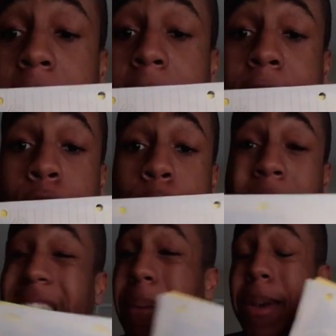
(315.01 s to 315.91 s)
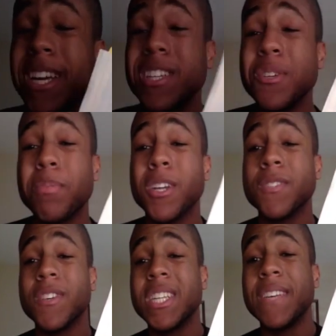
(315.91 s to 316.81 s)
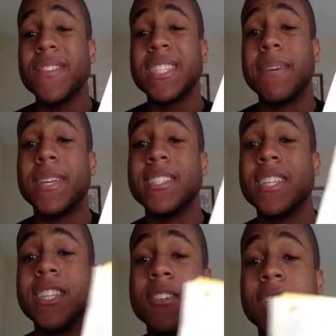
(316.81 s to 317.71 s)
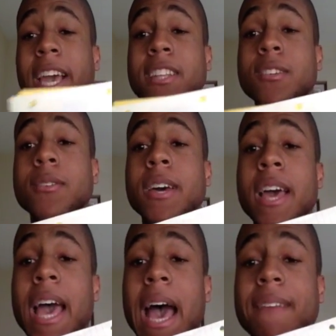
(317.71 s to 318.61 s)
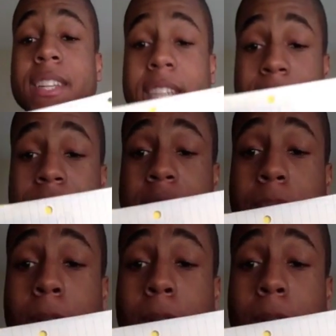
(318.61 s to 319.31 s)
you can make a new person for defense. I mean, that's something you can do. Have a defensive